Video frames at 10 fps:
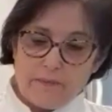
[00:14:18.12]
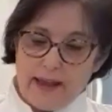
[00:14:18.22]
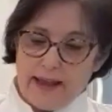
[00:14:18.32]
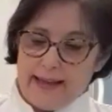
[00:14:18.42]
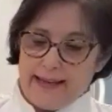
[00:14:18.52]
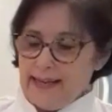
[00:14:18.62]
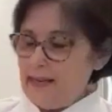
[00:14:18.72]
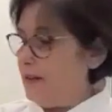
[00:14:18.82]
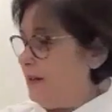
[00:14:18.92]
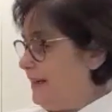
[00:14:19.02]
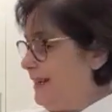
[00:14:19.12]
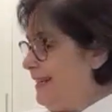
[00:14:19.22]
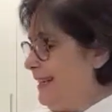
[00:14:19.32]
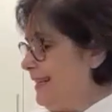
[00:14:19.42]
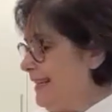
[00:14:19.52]
Add it
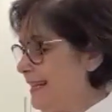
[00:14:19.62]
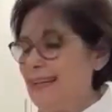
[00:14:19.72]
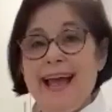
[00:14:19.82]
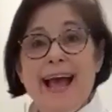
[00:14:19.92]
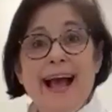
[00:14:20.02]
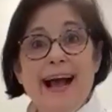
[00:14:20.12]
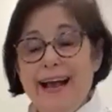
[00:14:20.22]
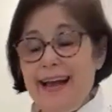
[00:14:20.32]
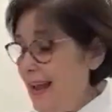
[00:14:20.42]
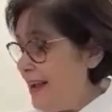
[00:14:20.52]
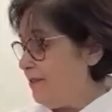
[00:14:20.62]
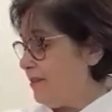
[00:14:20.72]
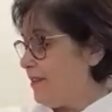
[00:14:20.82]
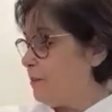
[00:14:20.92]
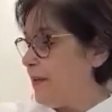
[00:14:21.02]
on. I have a
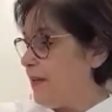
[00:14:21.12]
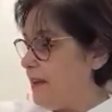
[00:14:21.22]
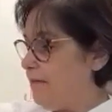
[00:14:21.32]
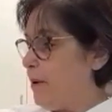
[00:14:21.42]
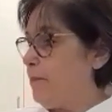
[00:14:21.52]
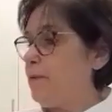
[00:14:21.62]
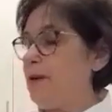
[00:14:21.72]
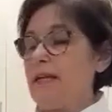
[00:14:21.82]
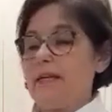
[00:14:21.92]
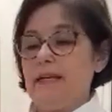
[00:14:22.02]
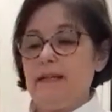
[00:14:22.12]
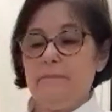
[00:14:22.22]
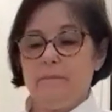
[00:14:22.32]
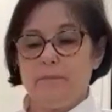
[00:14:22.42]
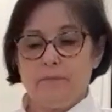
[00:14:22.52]
little bit of paprika.
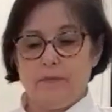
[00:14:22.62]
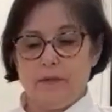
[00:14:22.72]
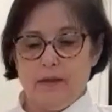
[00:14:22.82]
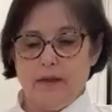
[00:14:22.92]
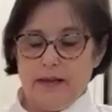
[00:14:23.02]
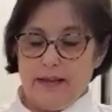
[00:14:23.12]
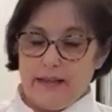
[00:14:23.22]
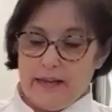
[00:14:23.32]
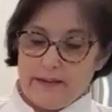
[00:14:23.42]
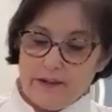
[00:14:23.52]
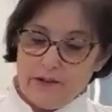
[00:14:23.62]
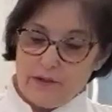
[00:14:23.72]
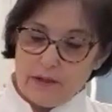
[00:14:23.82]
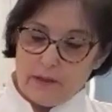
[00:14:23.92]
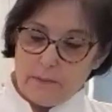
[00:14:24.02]
And then I'm going to
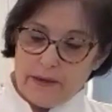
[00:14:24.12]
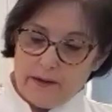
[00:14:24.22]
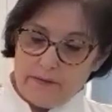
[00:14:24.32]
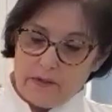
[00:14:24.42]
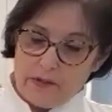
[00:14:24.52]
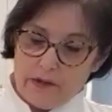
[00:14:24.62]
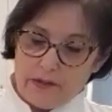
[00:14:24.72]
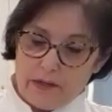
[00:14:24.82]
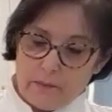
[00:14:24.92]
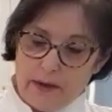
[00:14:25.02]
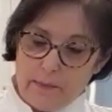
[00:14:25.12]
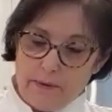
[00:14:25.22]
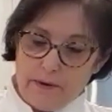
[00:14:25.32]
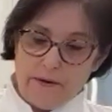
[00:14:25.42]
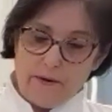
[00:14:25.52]
do a little bit of salt and
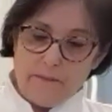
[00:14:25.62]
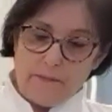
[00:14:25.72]
pepper.